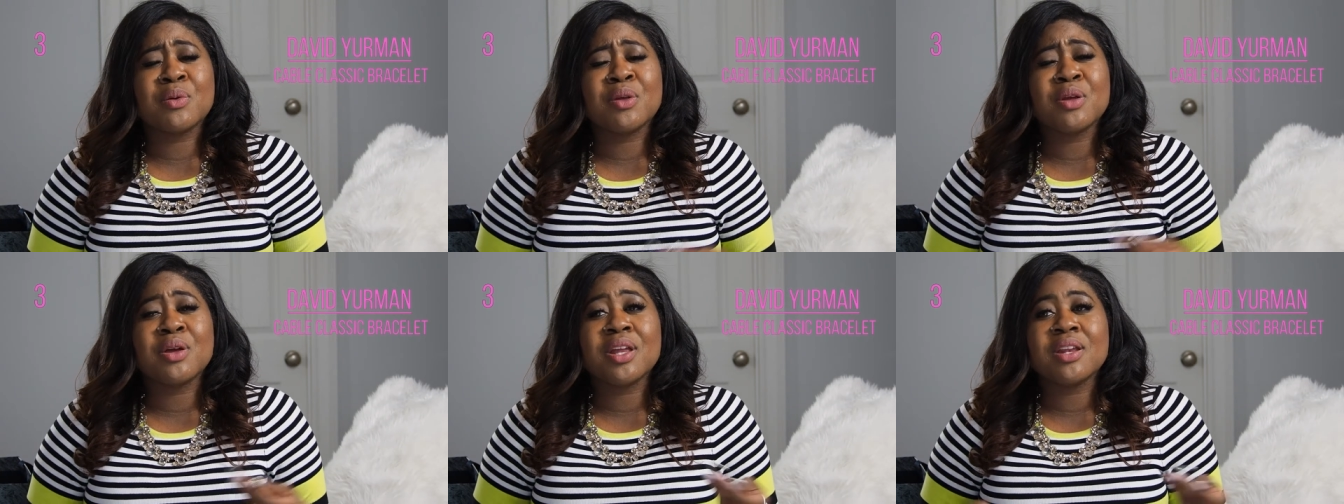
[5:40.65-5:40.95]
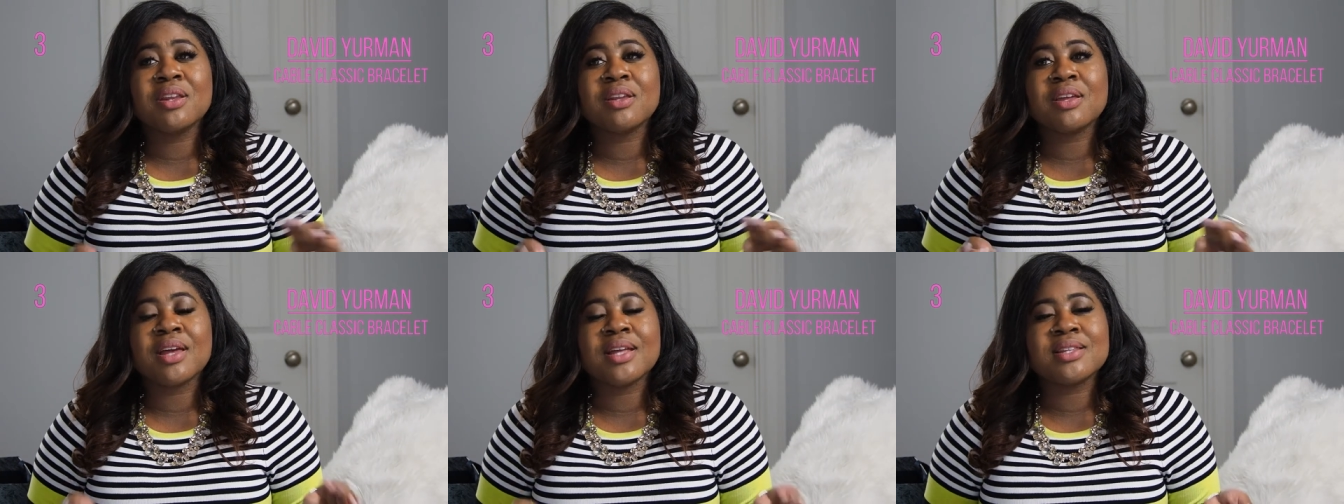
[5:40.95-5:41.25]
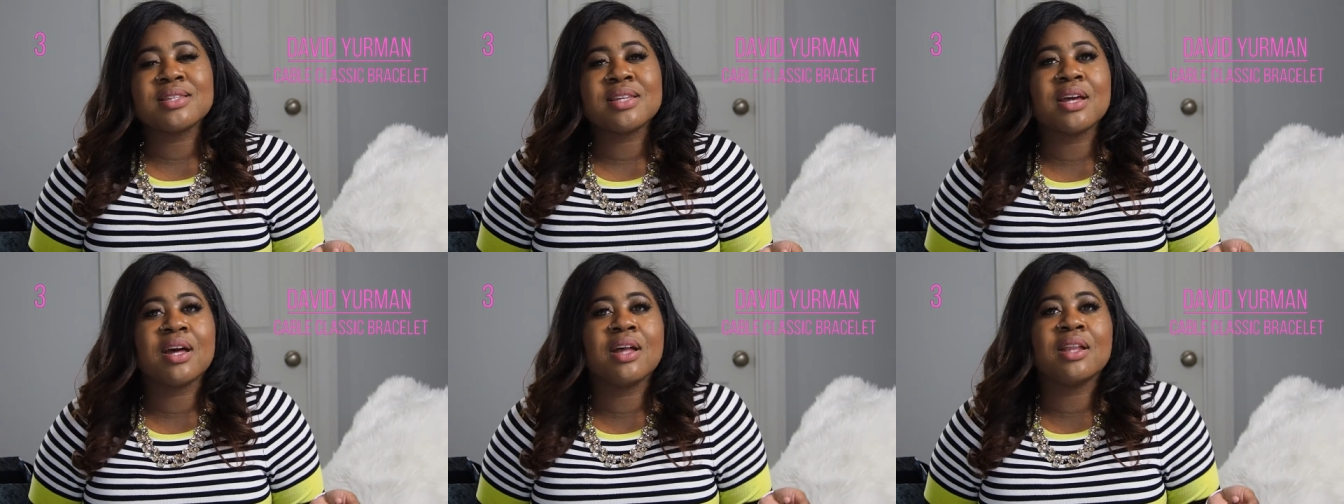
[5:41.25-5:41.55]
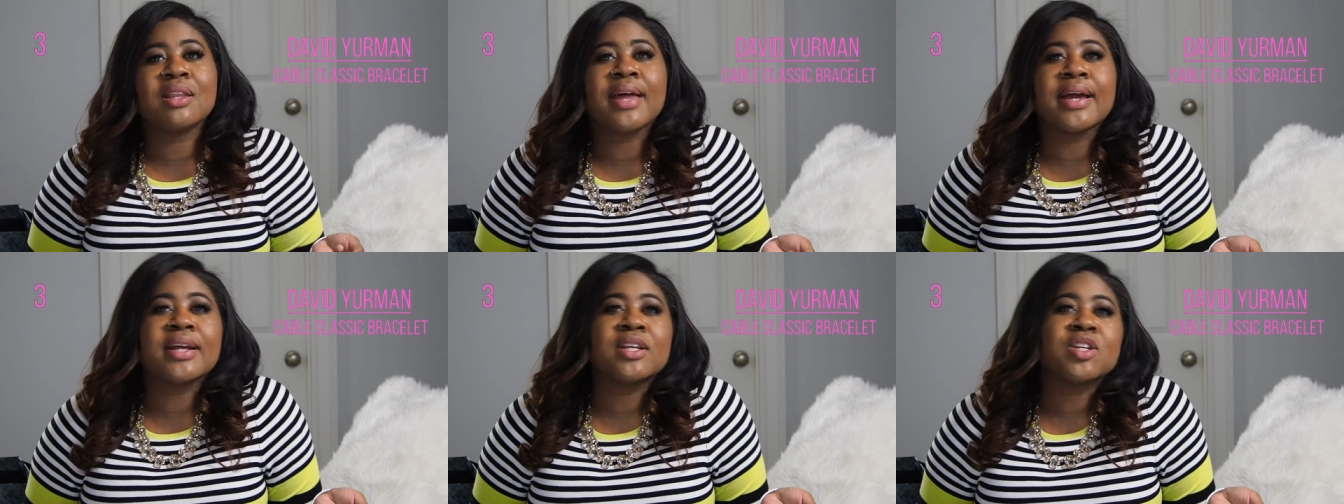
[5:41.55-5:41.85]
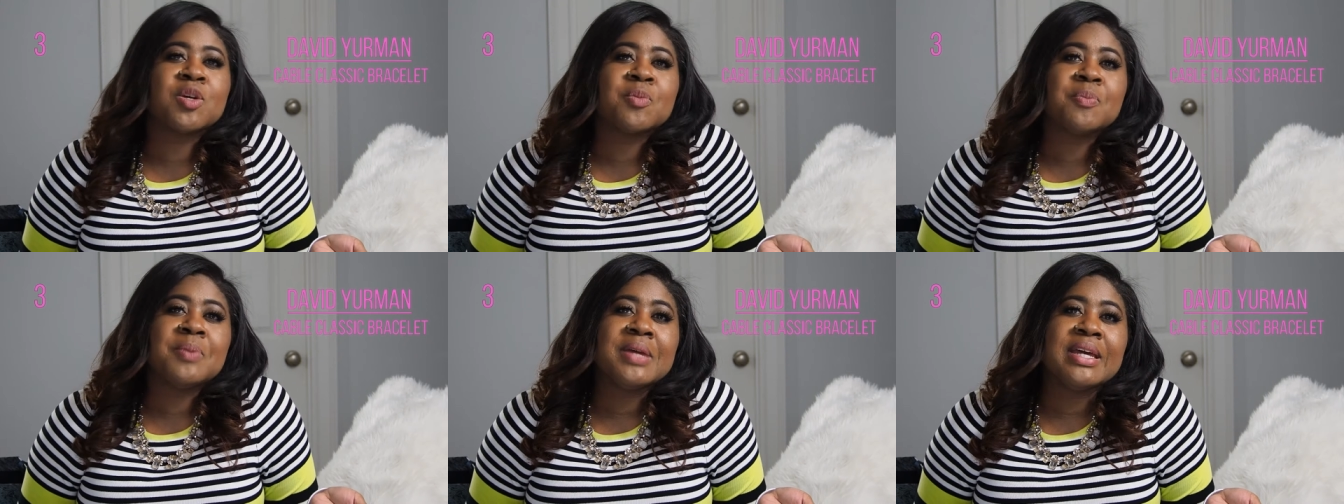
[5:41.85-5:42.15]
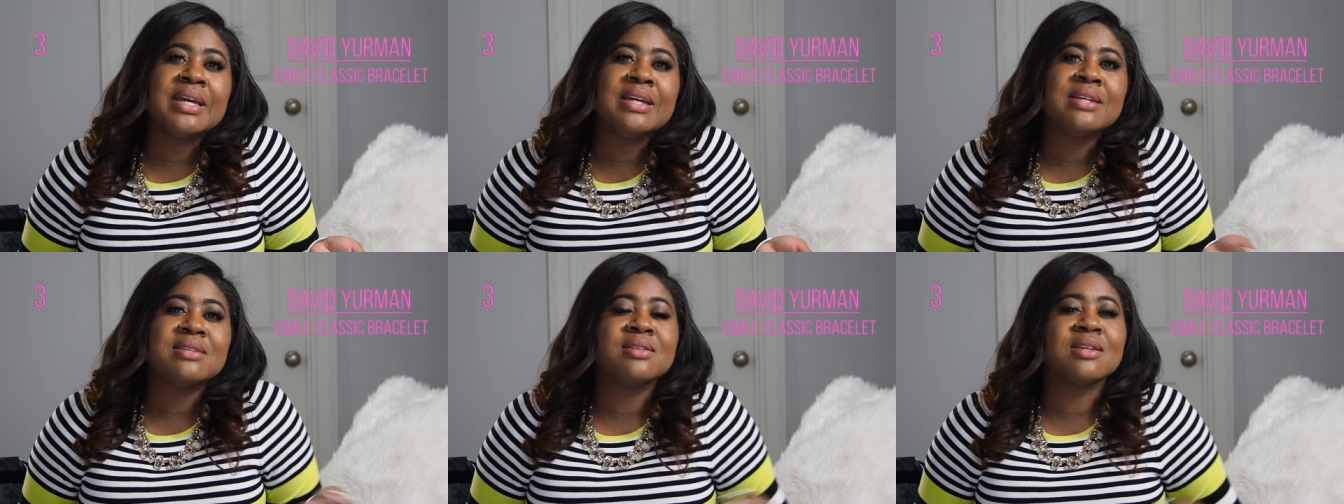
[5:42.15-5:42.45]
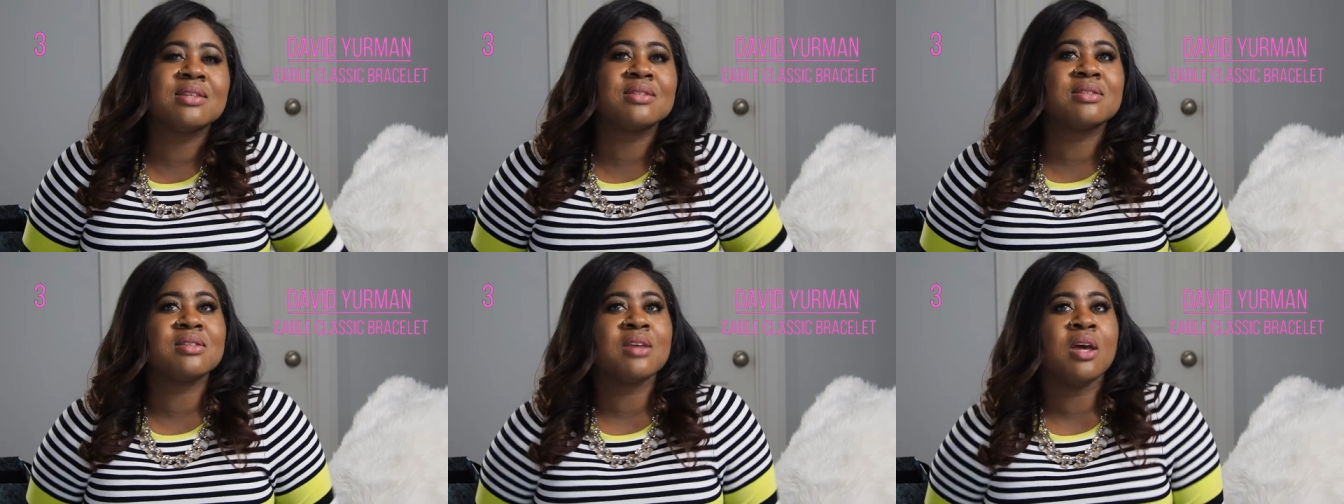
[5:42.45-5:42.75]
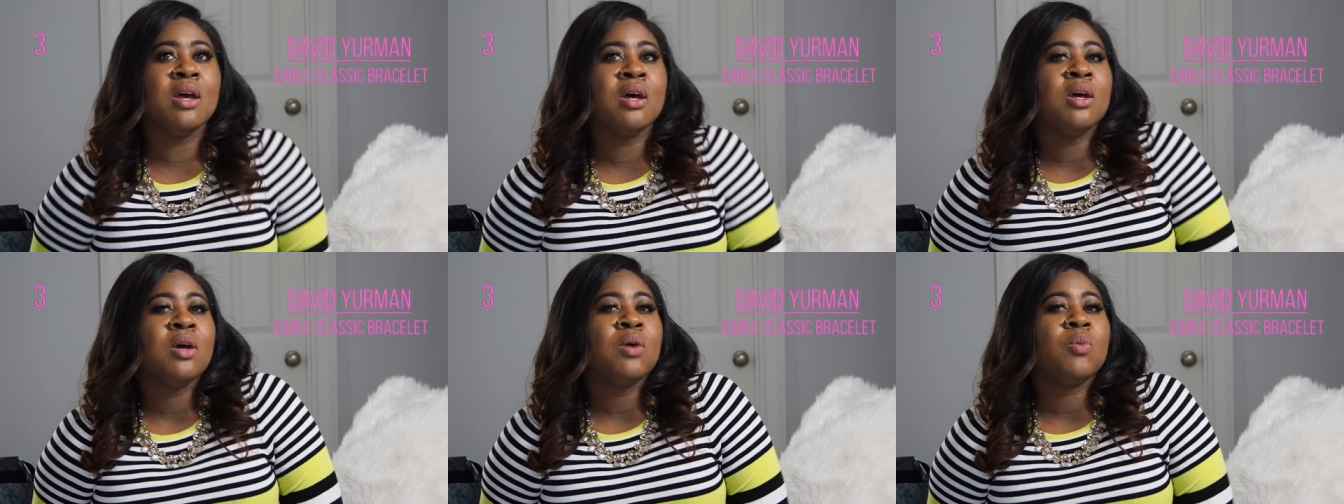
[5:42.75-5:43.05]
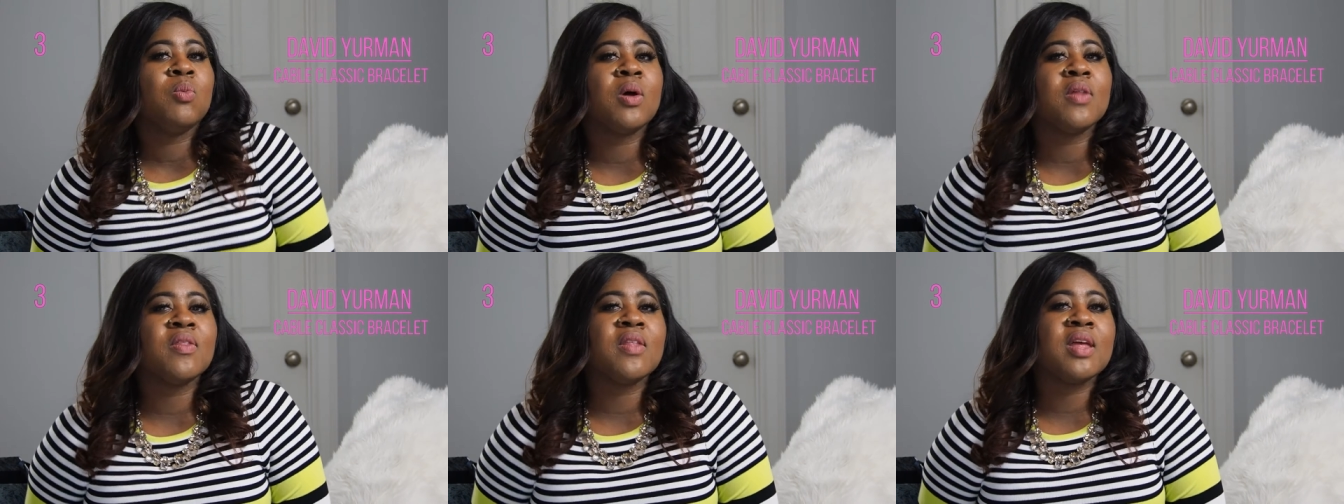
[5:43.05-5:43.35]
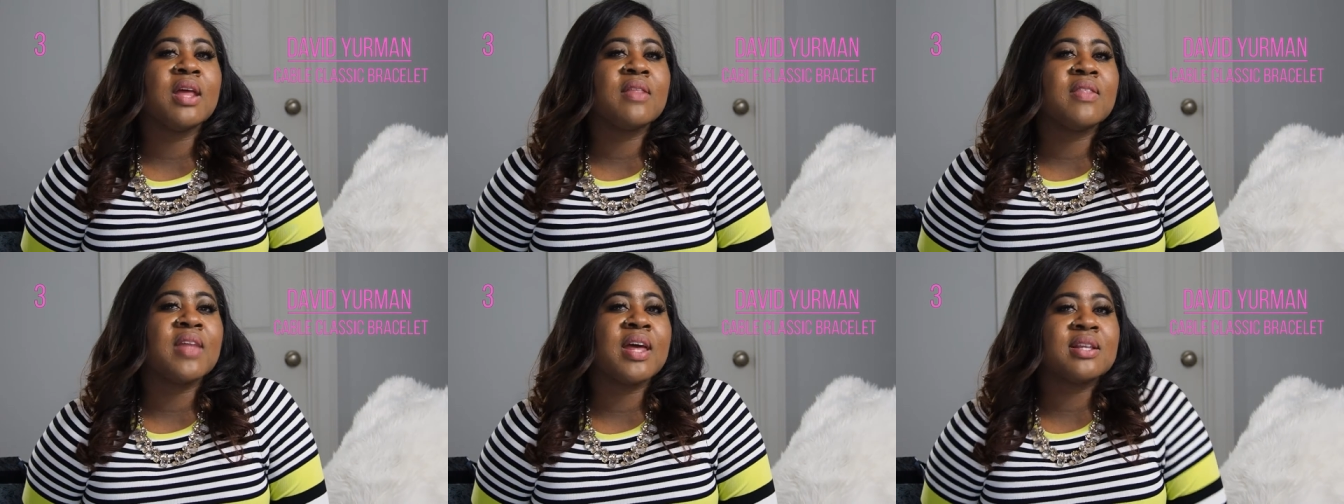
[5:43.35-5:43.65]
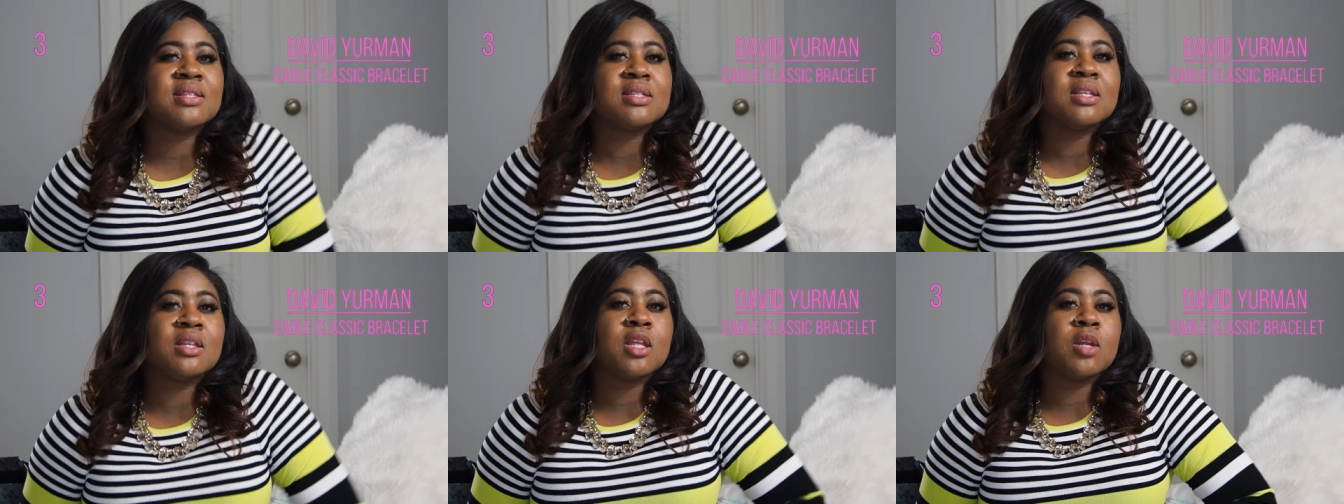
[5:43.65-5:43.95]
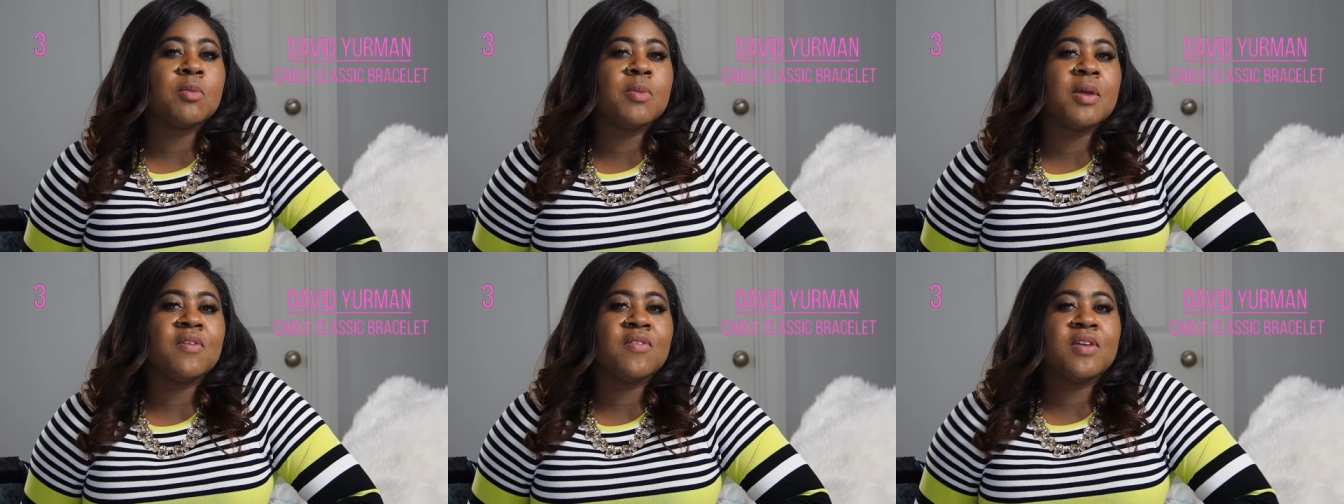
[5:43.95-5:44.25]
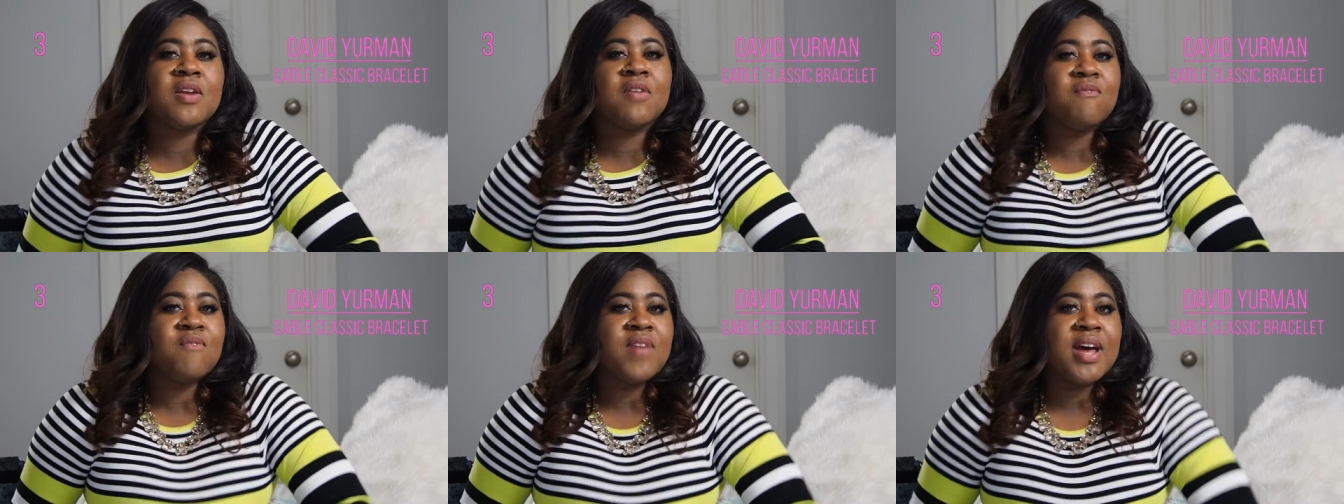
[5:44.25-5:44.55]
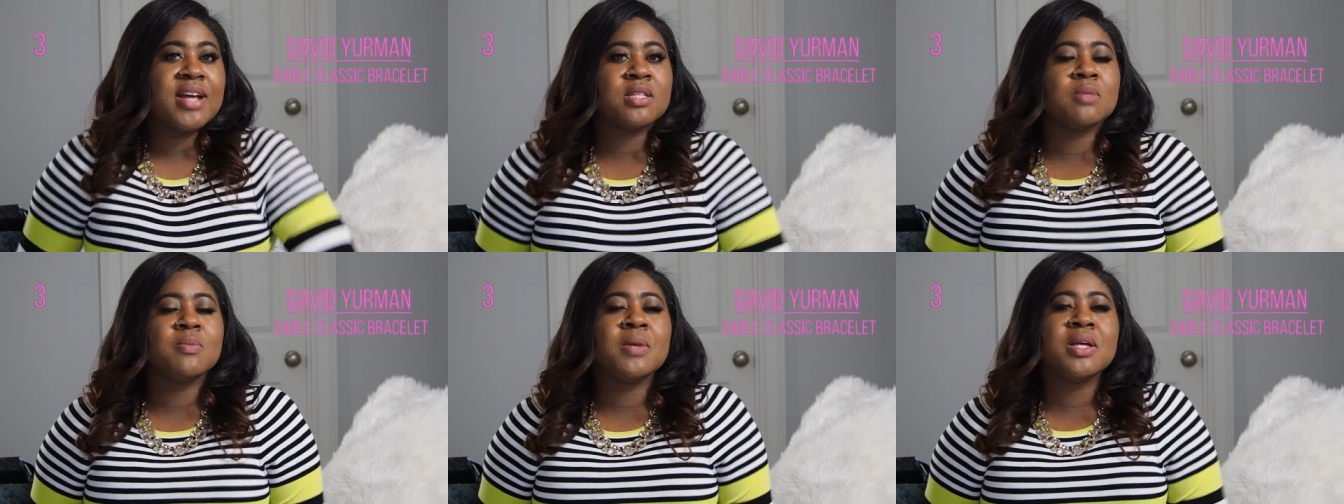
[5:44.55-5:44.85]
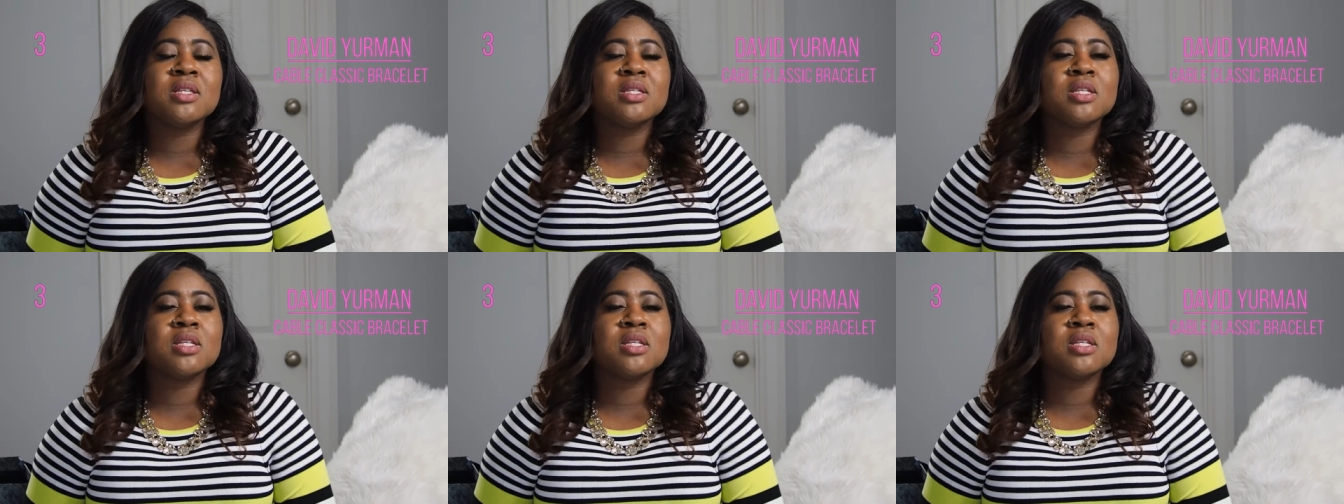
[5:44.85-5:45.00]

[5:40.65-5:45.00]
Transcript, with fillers: You can, it's a collector piece. It's one that it's a little bit of an investment.